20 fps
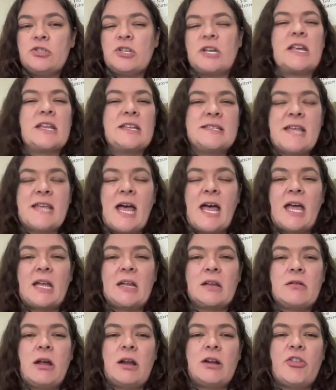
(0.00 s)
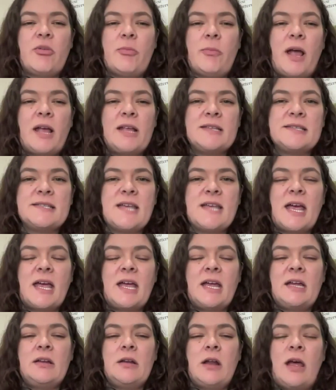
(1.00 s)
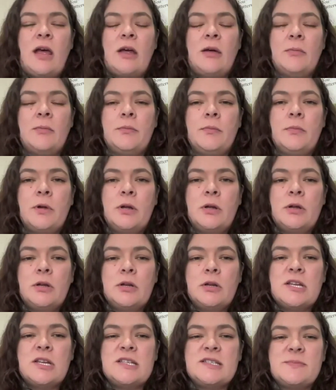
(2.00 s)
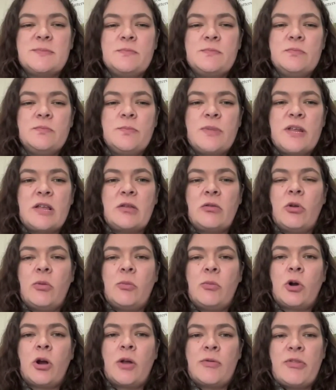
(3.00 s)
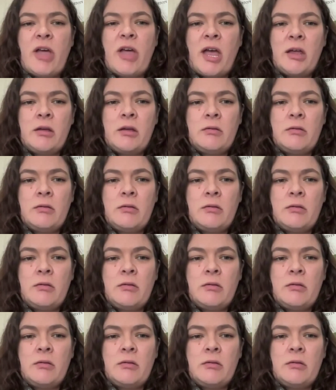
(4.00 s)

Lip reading: Like, is that kind of the mindset? Can you speak a little more on that?